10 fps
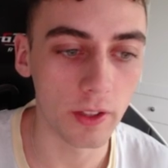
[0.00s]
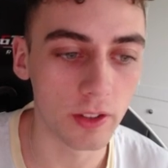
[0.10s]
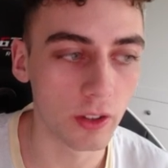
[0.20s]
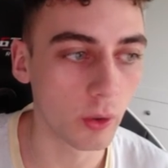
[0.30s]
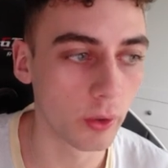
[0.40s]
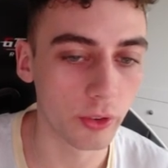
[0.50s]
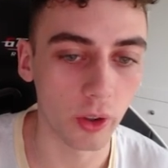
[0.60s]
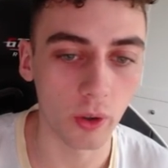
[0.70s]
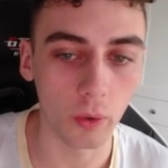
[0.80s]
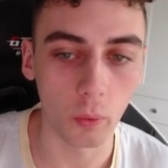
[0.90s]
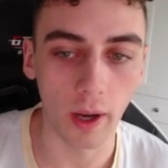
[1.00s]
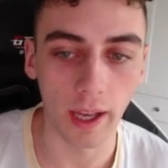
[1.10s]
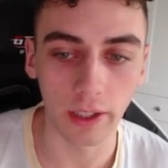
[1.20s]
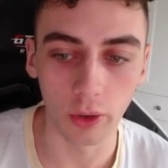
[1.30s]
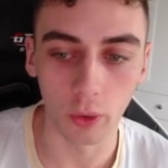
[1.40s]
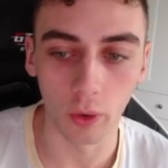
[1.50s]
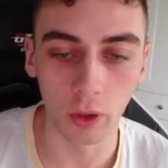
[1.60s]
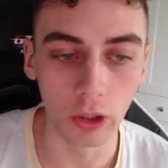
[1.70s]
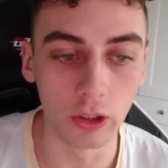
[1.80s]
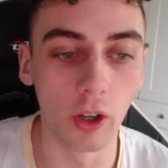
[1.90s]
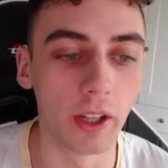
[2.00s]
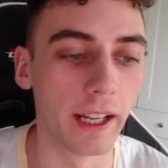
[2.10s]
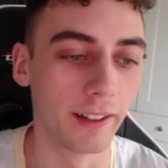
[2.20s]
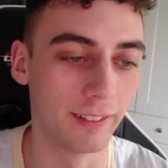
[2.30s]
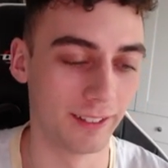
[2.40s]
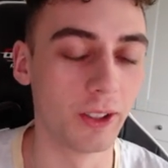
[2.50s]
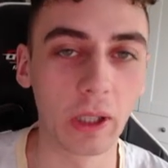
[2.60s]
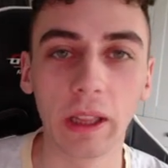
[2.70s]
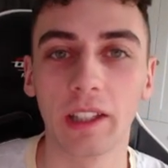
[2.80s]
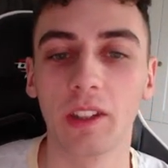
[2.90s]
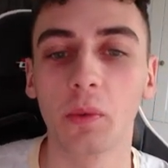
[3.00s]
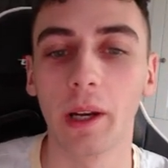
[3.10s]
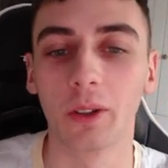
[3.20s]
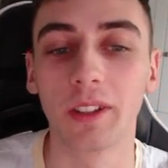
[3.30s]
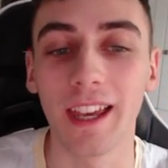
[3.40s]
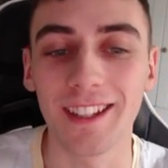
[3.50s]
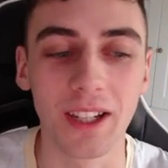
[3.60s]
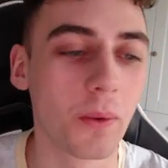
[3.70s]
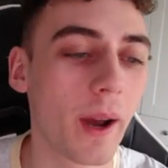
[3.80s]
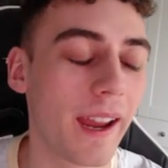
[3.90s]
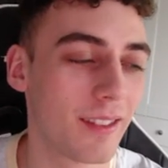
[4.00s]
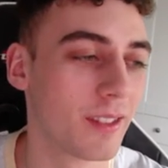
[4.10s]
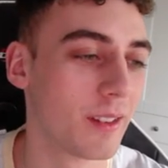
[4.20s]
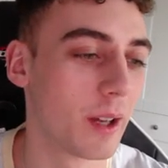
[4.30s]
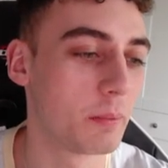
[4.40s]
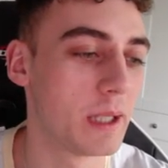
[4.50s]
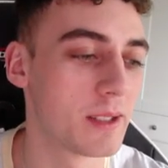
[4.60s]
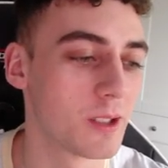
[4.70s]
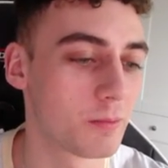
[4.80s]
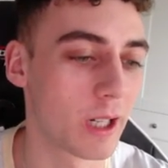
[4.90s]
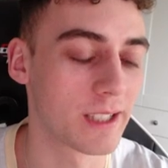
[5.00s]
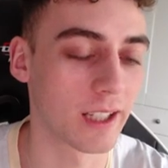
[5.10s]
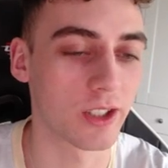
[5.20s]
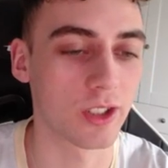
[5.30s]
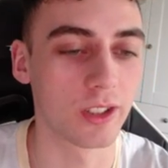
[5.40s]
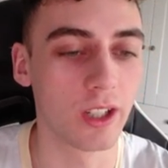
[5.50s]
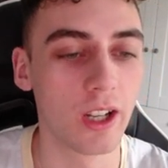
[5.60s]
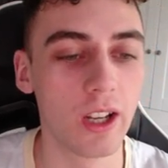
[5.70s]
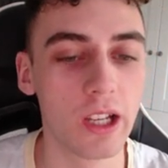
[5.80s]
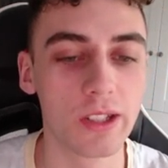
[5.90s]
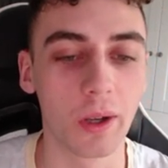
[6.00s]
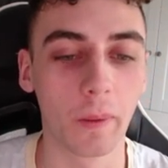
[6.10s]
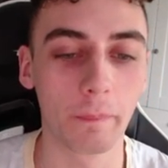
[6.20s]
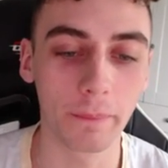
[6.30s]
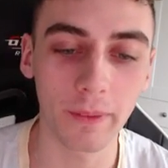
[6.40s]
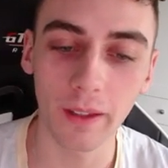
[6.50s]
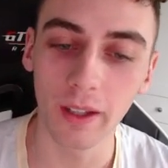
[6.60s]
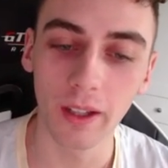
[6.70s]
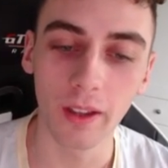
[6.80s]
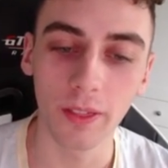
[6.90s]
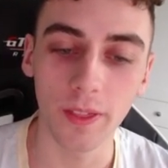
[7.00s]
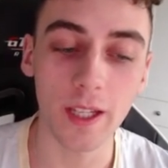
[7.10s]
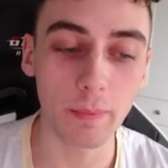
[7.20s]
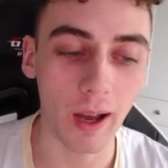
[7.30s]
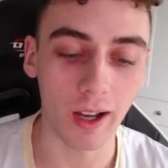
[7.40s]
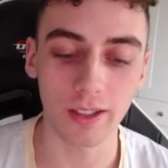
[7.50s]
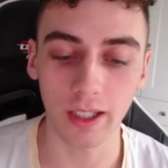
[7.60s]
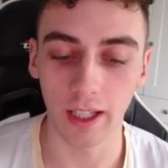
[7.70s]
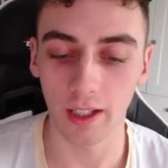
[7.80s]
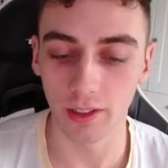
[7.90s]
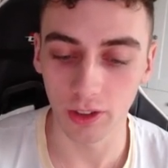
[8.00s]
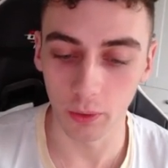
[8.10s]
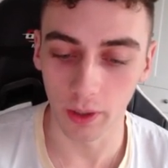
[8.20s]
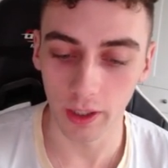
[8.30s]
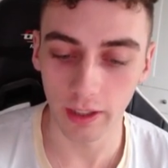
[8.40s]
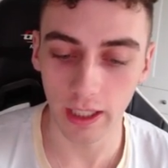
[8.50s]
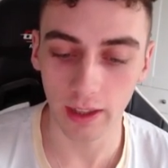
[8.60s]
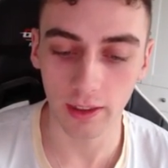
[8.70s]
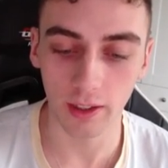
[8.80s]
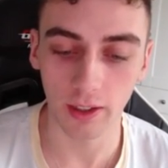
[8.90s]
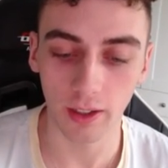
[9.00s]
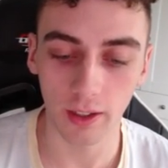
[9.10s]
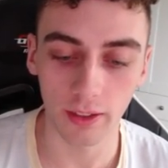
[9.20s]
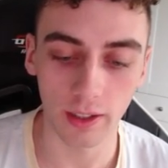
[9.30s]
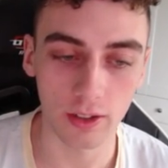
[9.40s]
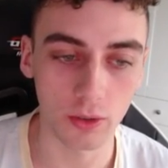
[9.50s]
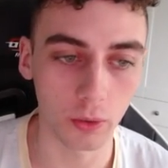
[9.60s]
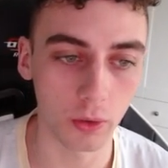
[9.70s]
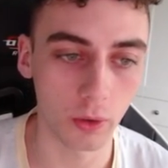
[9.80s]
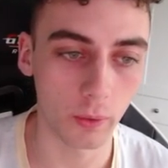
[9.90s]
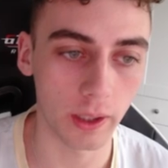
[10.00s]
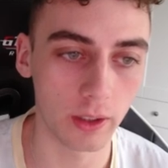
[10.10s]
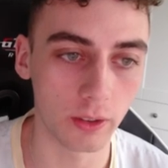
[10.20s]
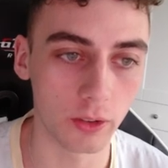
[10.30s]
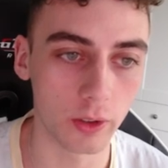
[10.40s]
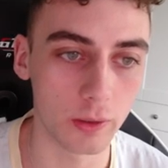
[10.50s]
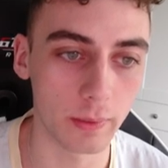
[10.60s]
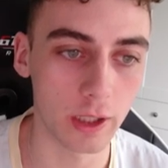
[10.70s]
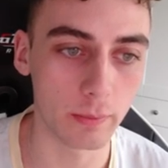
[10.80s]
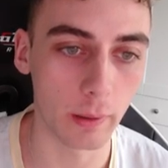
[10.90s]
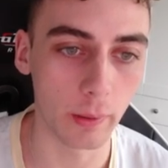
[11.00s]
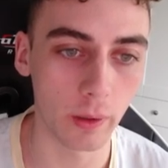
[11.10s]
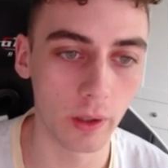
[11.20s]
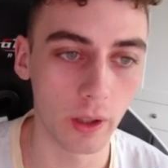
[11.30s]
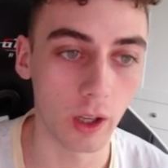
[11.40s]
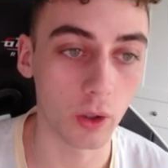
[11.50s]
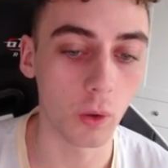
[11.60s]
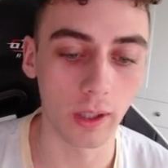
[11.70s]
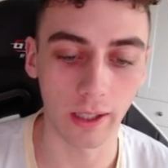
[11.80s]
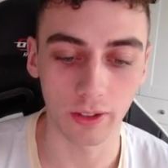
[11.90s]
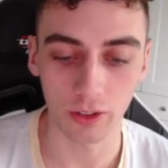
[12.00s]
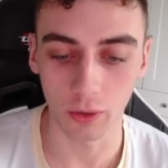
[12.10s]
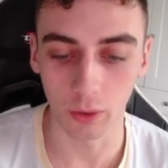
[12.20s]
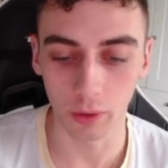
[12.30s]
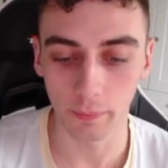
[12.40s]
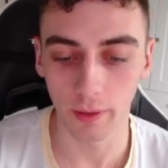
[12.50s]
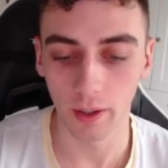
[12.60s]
this is also where you're learning, this is where you're taking away pieces of price action. So this part is you want to take this tool where you can do a speech bubble, a call out it's called,